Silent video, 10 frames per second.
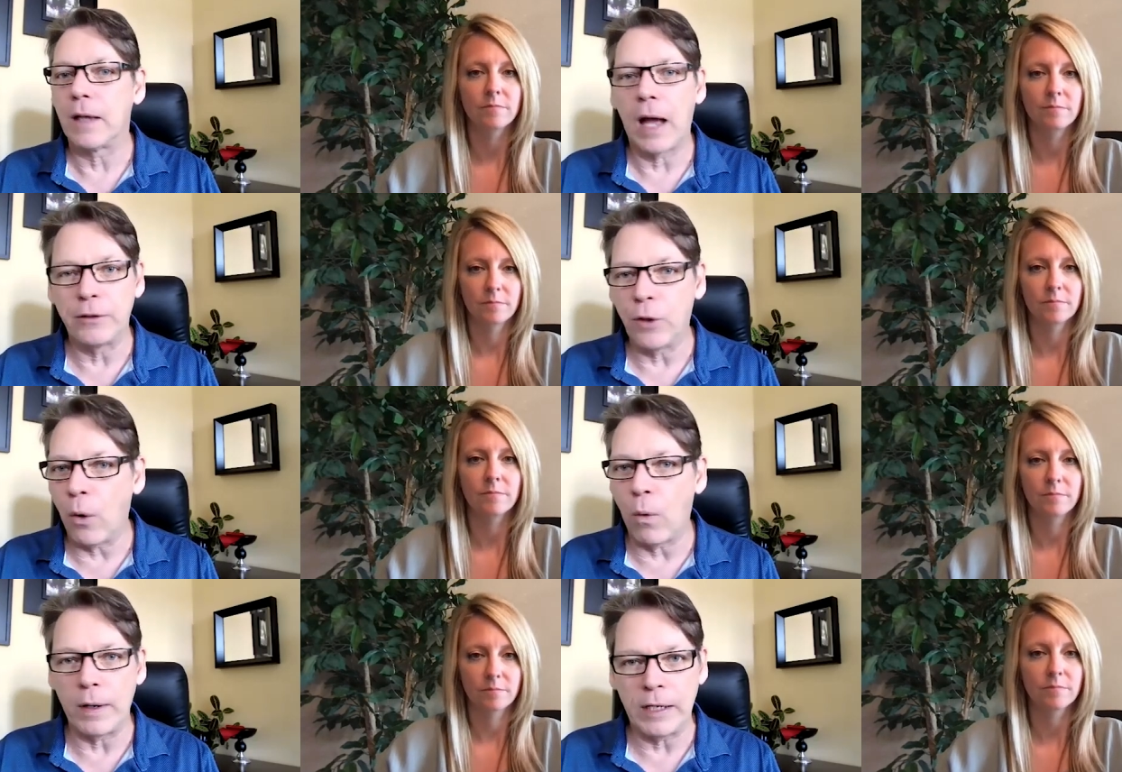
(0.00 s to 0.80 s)
Speaker 1: I
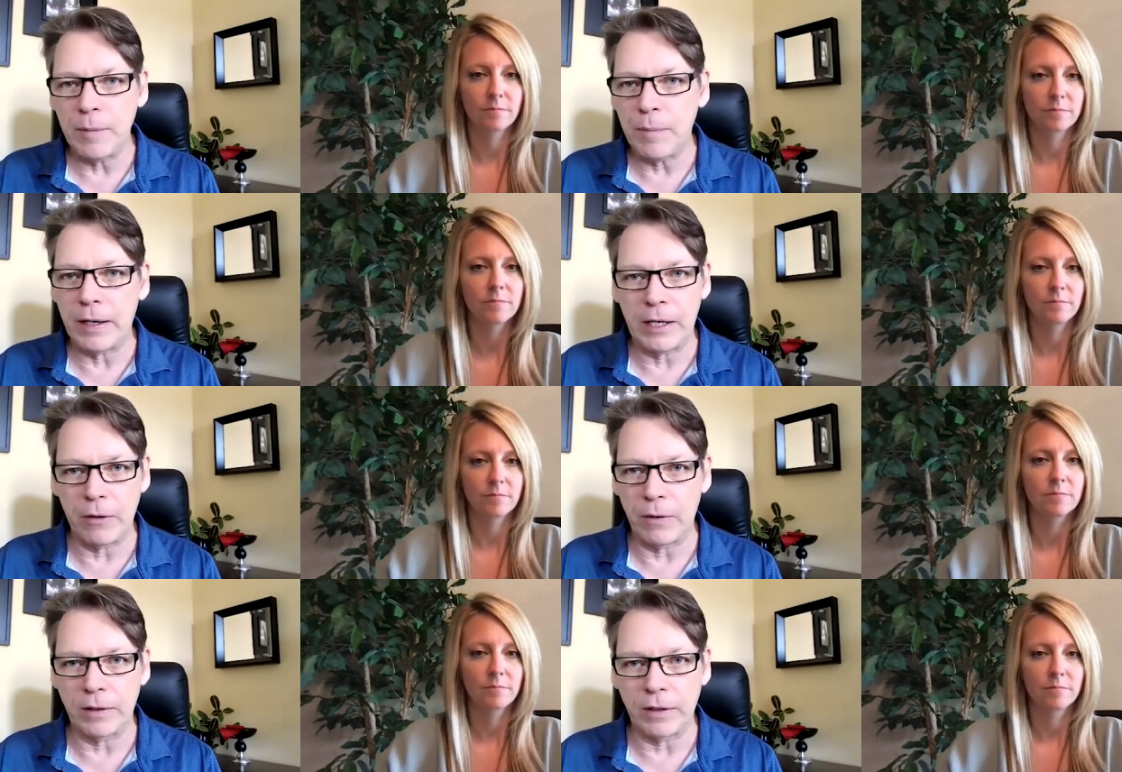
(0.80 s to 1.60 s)
don't want anybody
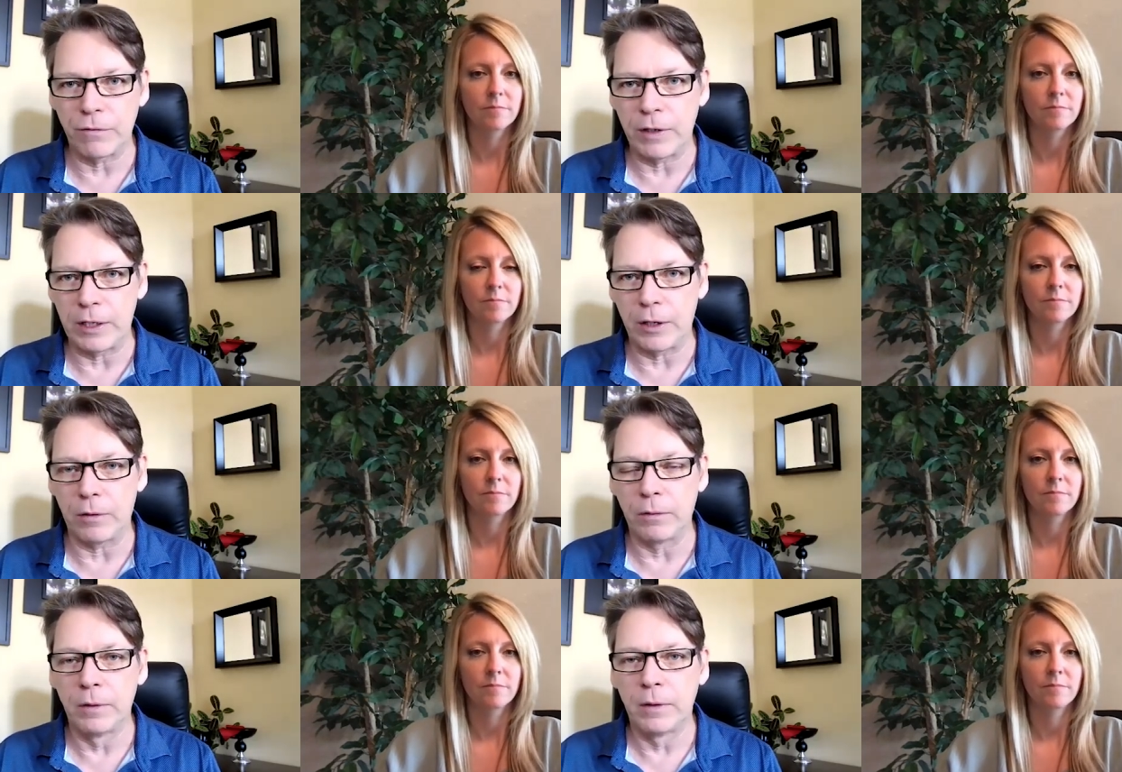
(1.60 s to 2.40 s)
hearing this
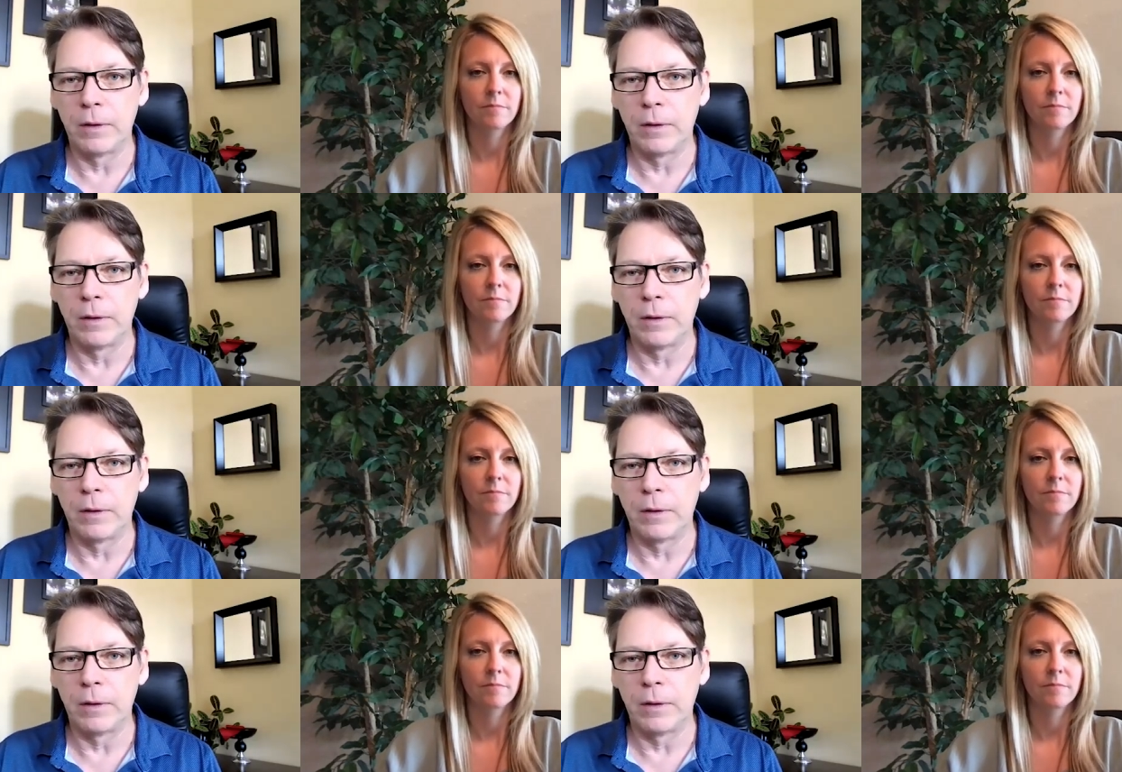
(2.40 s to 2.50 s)
video